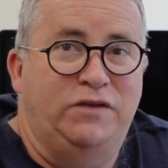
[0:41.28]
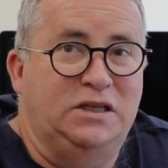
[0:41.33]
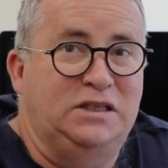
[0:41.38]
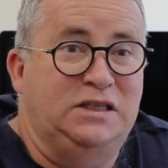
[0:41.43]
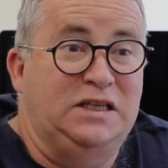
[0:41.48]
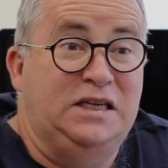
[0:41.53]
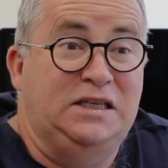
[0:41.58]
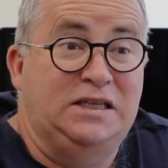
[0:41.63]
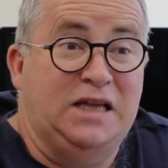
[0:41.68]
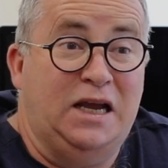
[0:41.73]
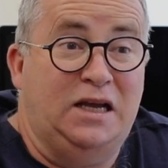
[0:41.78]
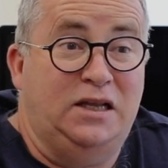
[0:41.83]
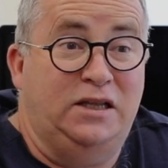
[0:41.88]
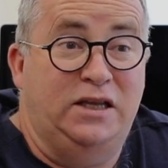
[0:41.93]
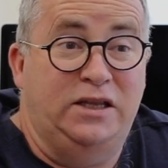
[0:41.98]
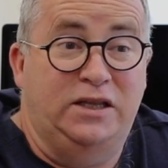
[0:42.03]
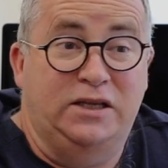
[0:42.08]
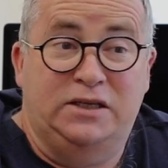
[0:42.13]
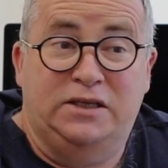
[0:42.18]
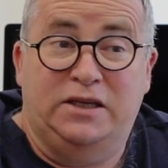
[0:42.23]
is
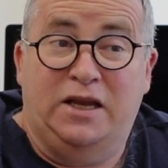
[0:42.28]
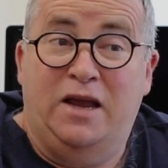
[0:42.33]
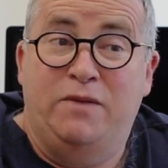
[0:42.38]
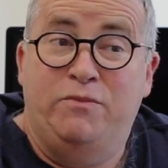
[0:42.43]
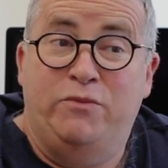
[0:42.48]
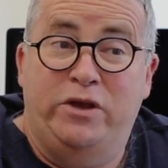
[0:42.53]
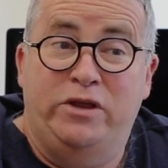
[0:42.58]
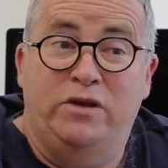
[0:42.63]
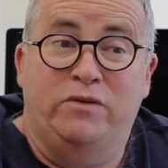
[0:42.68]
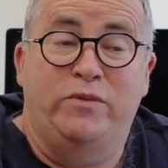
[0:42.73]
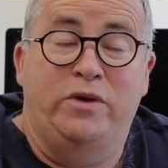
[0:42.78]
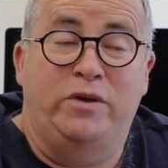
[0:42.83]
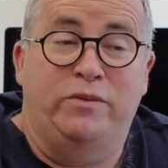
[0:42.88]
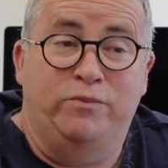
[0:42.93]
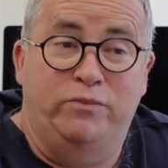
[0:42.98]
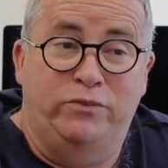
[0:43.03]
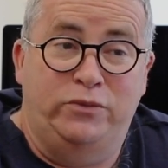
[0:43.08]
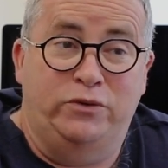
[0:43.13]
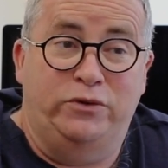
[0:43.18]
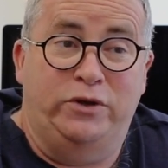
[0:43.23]
exactly the same, whether we're
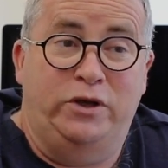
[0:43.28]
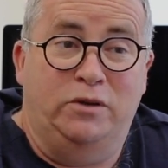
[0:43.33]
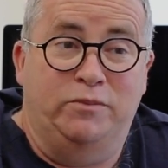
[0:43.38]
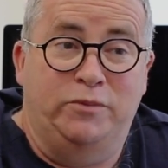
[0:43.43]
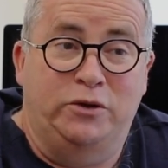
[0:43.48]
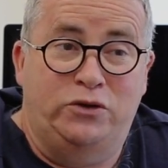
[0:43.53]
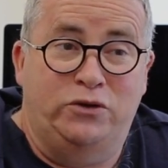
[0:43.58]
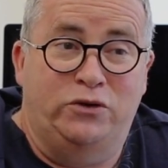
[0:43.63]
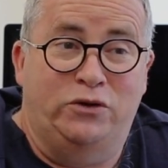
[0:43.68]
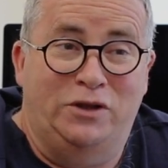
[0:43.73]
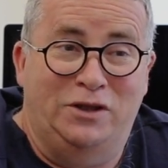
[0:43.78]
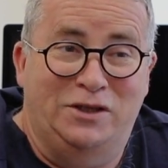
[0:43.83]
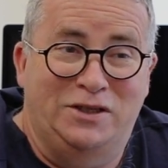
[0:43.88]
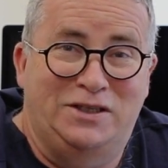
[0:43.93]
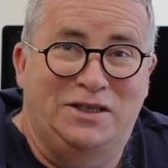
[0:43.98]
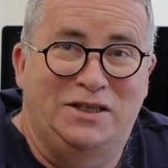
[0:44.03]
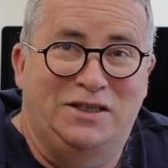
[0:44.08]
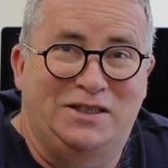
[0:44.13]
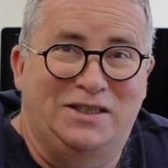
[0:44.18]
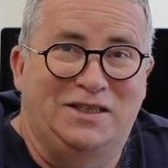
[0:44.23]
doing a maternal
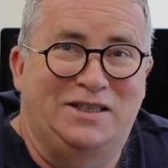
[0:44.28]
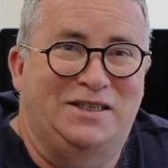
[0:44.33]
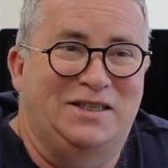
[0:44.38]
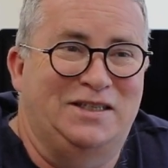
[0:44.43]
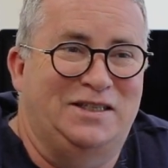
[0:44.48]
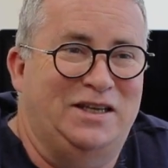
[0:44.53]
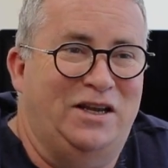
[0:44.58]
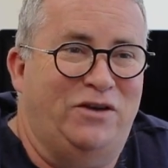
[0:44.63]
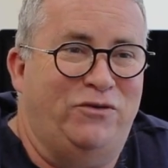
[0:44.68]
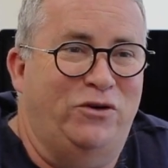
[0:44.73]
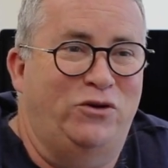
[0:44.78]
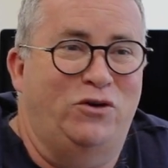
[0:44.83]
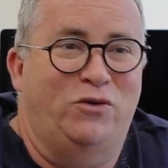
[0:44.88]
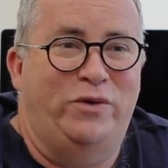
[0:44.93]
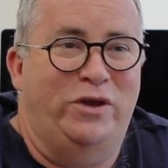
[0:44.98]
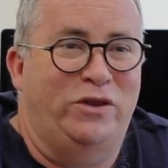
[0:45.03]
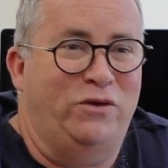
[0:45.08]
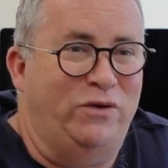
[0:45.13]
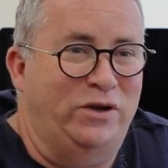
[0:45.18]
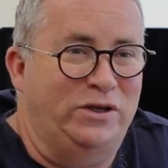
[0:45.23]
assisted caesarean or
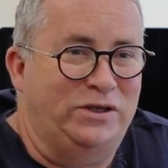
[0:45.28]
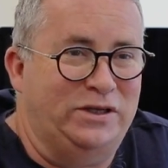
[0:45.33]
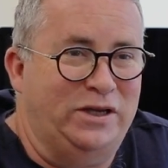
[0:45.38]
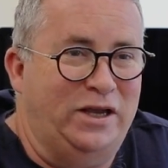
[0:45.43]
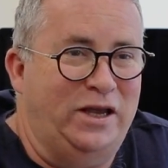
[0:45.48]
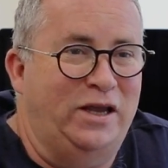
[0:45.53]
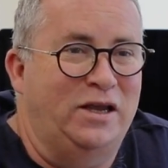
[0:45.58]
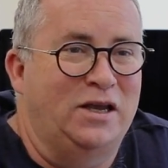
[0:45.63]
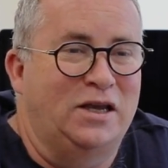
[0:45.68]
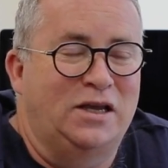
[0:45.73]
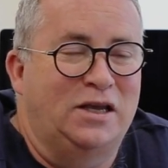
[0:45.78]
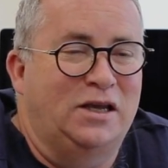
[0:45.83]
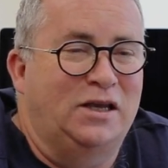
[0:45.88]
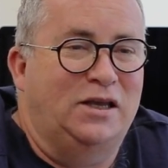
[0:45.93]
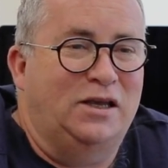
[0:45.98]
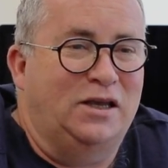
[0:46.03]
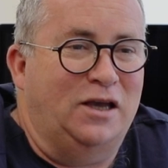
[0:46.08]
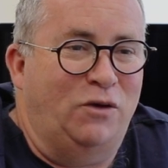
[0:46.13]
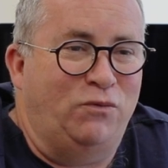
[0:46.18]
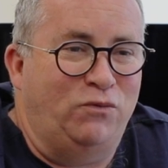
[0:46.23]
whether it's a
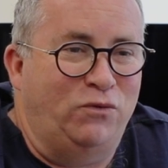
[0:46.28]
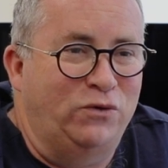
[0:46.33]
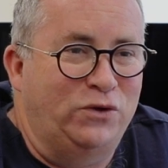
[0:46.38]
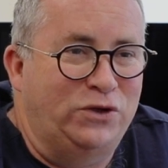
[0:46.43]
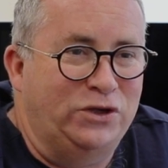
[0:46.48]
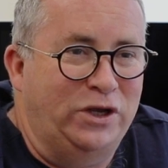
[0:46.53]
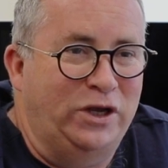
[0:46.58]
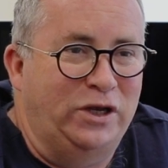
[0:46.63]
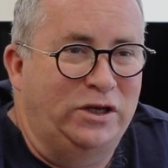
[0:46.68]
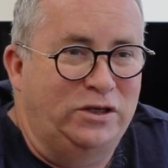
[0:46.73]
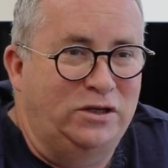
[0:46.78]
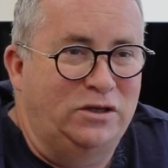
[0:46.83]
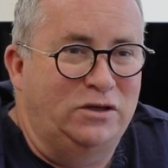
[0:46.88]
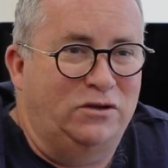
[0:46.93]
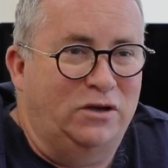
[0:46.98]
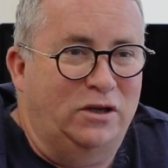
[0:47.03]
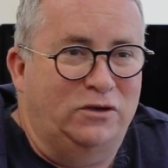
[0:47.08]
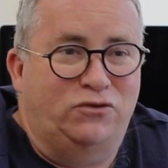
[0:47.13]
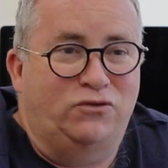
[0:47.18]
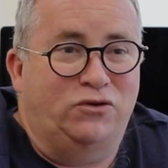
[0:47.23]
routine
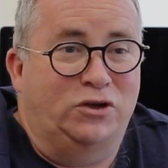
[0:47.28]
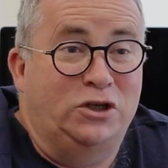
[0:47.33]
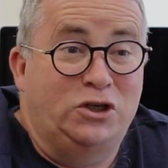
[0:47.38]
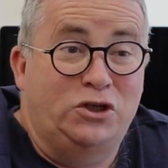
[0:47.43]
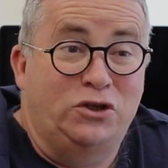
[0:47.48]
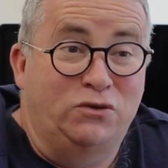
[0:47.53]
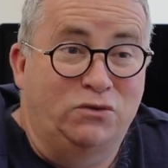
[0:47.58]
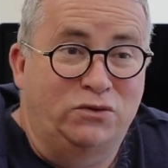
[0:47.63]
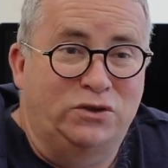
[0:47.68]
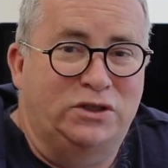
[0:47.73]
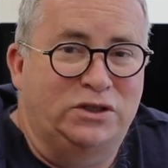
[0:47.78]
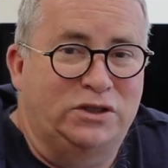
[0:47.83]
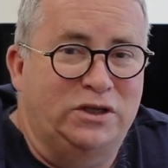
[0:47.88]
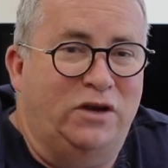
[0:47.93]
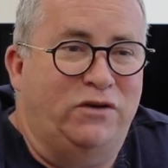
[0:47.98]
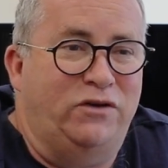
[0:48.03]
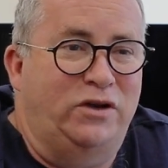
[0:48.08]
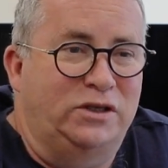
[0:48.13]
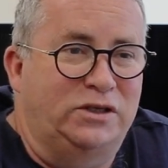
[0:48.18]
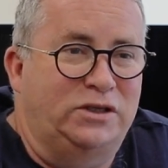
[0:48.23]
traditional
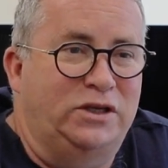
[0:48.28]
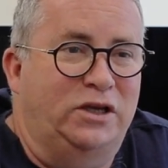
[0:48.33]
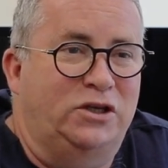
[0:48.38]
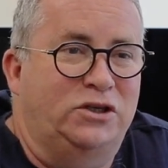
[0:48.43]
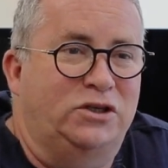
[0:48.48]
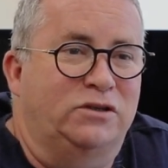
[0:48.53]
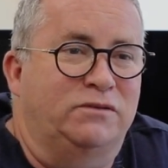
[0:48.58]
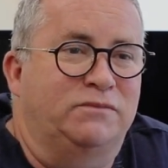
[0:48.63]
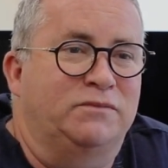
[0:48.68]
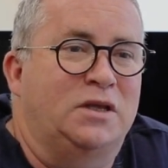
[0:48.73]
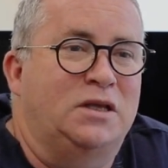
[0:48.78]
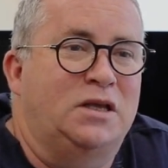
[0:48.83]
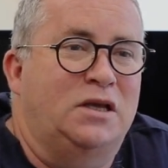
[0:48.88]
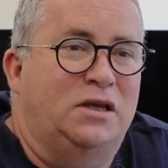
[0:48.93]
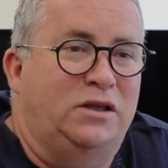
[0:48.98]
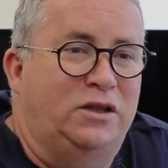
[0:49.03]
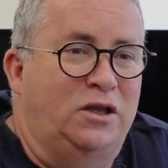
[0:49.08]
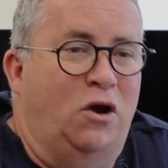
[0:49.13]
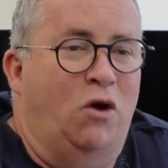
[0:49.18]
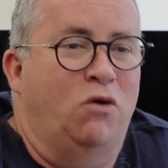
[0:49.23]
caesarean section.
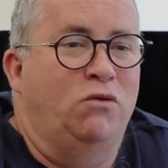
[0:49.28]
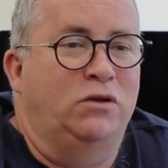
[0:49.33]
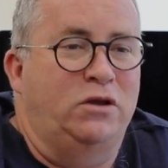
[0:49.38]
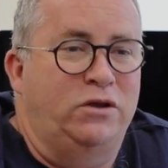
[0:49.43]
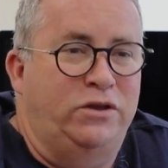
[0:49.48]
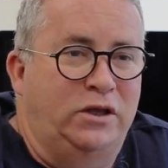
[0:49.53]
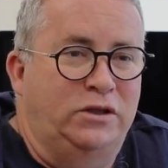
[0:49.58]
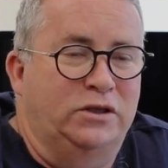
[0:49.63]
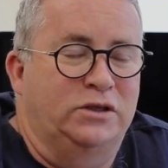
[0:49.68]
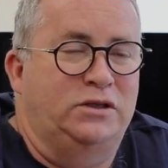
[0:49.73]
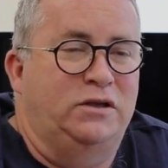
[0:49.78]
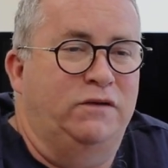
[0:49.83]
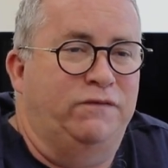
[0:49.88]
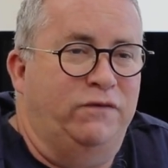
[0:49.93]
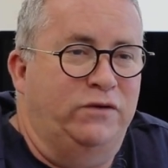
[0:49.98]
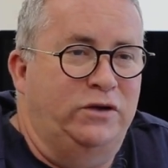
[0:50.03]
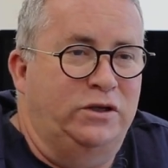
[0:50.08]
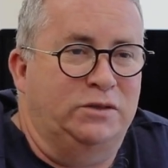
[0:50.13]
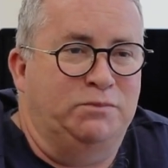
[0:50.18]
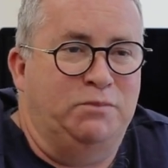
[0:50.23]
The only thing that's
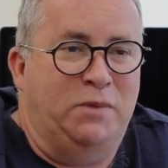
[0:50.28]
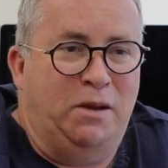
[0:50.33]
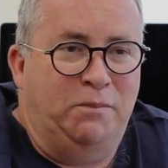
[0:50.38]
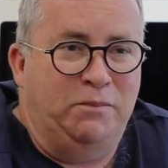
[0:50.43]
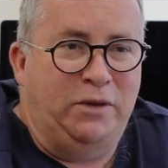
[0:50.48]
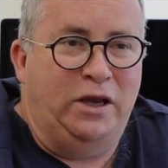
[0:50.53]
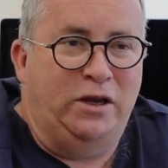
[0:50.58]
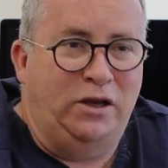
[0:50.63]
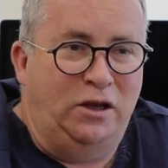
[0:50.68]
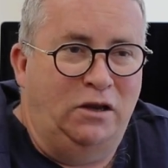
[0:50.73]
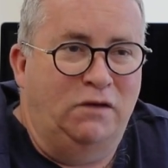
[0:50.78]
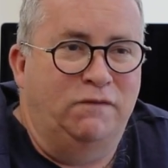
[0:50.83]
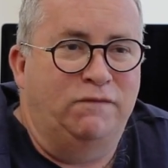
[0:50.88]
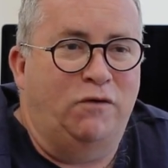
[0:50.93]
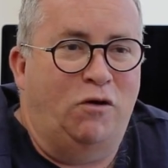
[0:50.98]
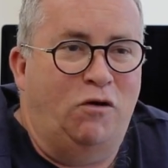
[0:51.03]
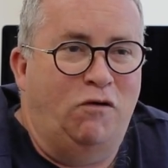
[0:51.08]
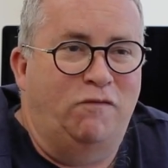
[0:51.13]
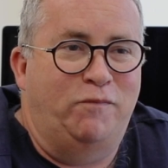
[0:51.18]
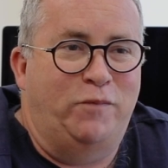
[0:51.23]
different is mum getting
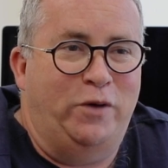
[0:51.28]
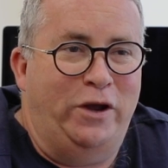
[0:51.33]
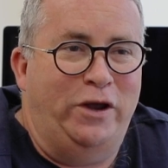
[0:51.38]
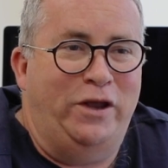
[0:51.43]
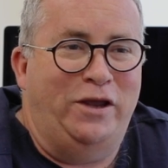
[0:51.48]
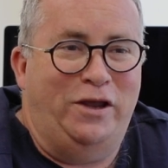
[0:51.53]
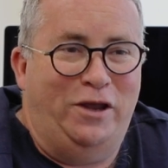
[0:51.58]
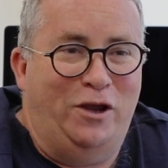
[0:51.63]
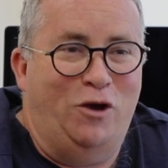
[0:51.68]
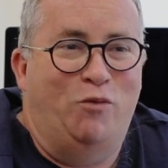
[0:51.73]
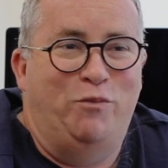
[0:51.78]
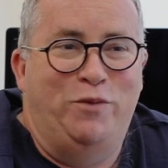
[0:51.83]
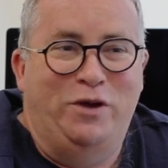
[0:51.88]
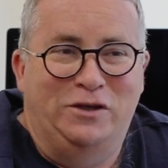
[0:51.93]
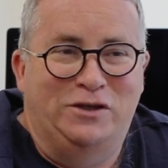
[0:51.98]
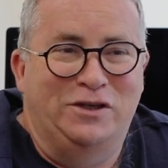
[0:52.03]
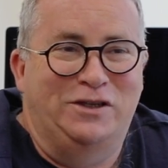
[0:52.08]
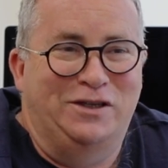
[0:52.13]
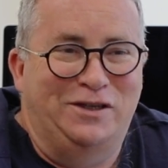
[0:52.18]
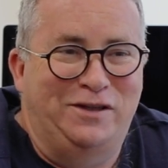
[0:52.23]
involved by helping
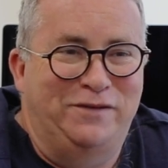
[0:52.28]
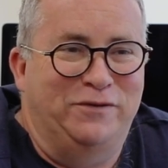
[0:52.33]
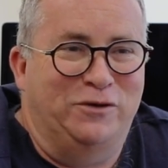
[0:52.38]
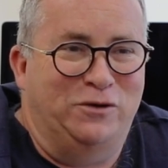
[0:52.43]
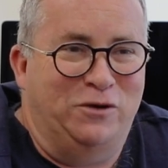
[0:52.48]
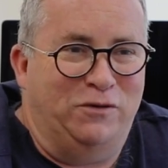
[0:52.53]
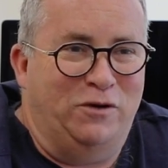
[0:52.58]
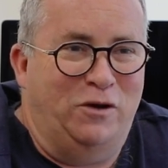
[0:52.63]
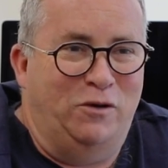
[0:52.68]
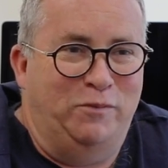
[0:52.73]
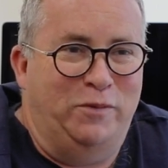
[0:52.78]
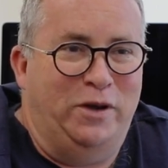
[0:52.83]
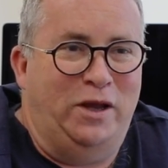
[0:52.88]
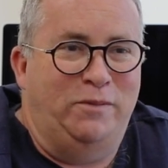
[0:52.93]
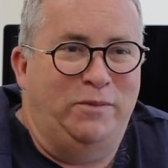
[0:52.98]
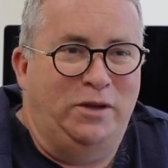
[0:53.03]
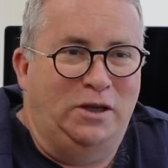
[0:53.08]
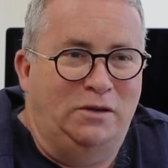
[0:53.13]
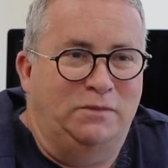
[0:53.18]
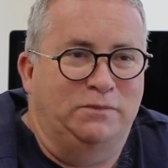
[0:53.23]
to deliver her own
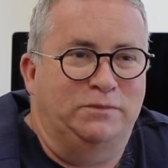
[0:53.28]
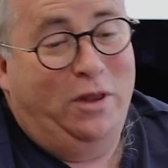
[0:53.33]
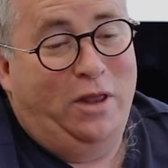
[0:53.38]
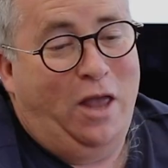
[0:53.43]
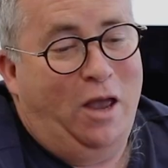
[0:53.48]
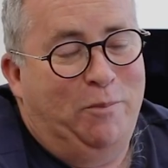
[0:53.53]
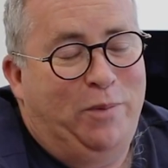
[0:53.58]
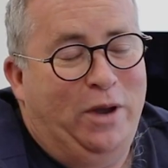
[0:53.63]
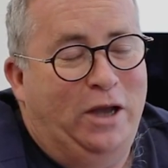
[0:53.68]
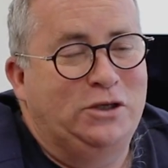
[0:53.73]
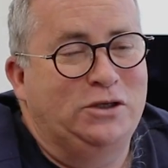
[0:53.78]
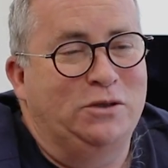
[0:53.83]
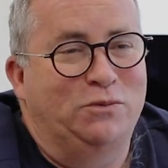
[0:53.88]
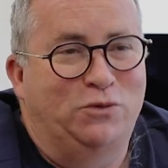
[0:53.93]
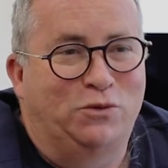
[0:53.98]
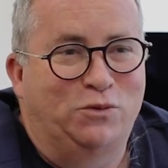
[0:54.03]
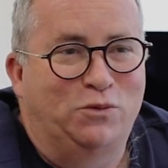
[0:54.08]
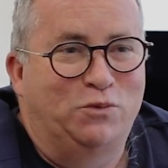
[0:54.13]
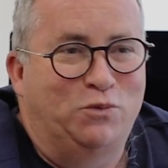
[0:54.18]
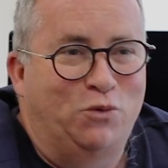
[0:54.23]
baby. Our patient
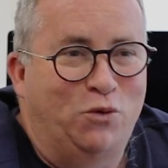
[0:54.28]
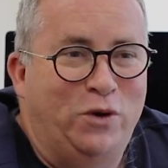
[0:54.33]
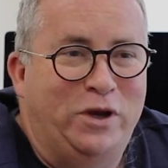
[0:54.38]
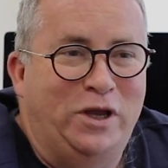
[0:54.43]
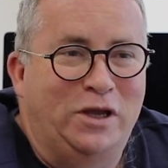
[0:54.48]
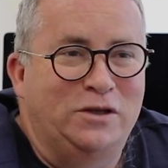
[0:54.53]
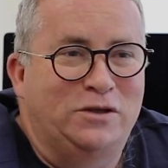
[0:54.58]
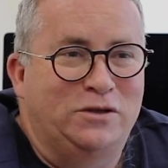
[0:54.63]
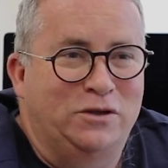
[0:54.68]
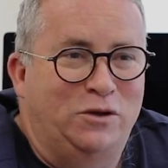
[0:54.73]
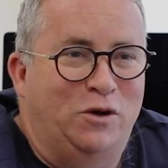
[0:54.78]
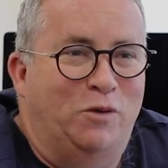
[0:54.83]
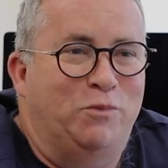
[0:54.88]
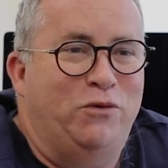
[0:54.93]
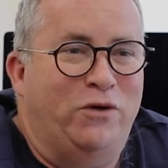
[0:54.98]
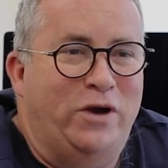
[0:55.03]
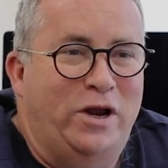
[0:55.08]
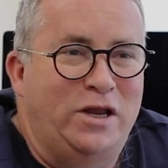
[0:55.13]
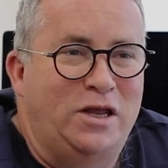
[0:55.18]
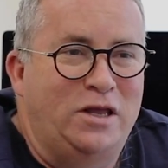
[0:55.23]
will walk into the
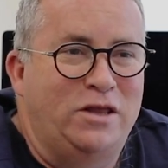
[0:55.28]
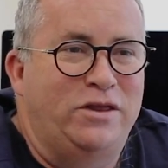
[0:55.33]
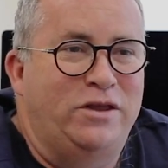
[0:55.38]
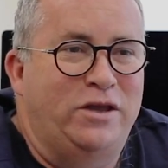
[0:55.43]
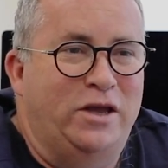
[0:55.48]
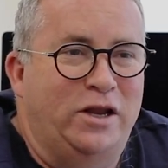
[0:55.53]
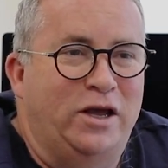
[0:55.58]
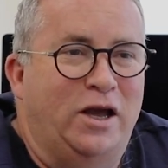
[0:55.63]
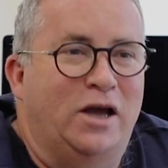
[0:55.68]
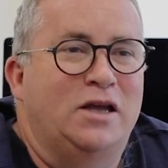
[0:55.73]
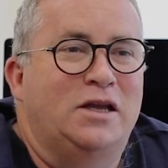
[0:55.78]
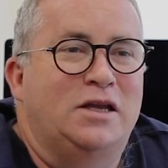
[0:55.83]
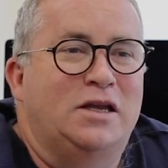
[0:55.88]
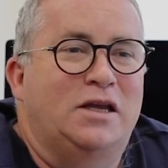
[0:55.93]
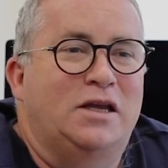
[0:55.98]
operating theatre